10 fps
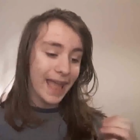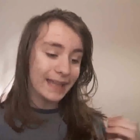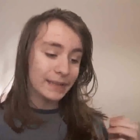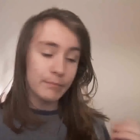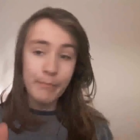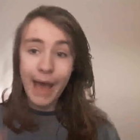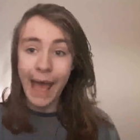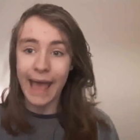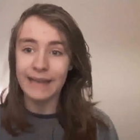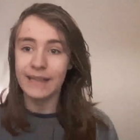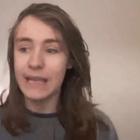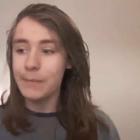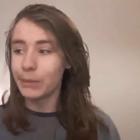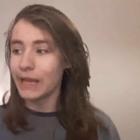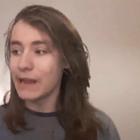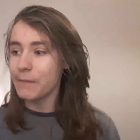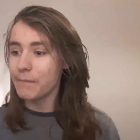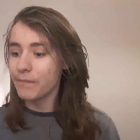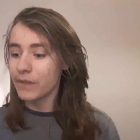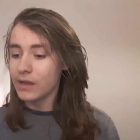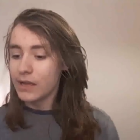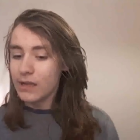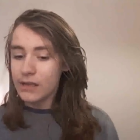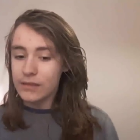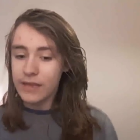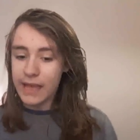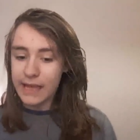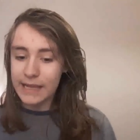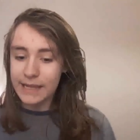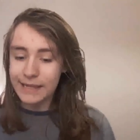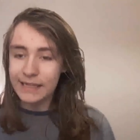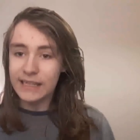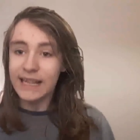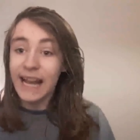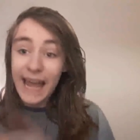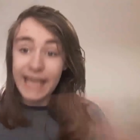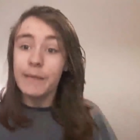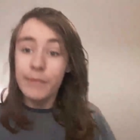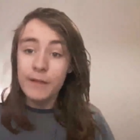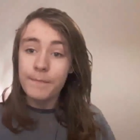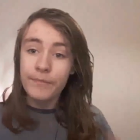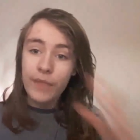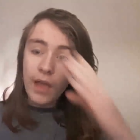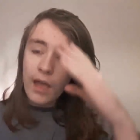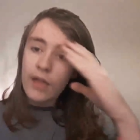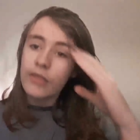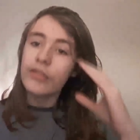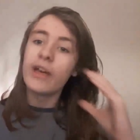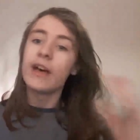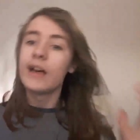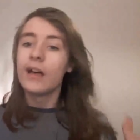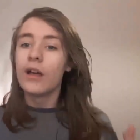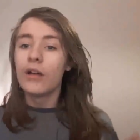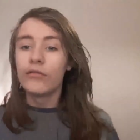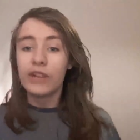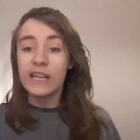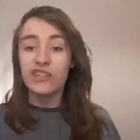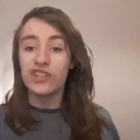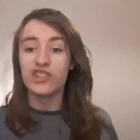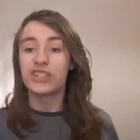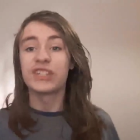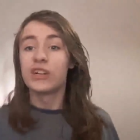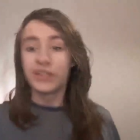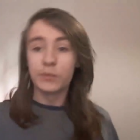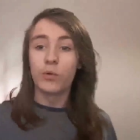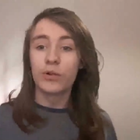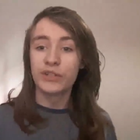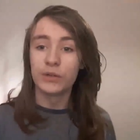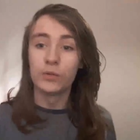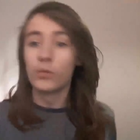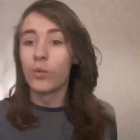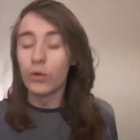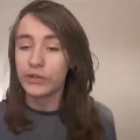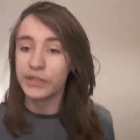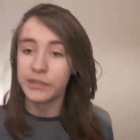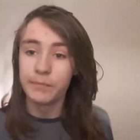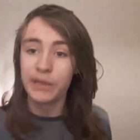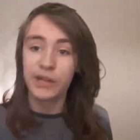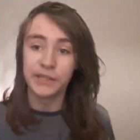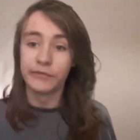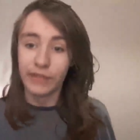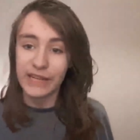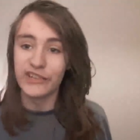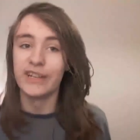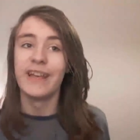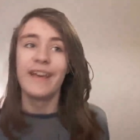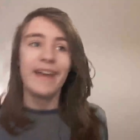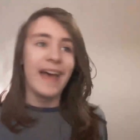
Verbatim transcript: It's mad. They blame. They claim that religion just starts wars and all wars are because of religion.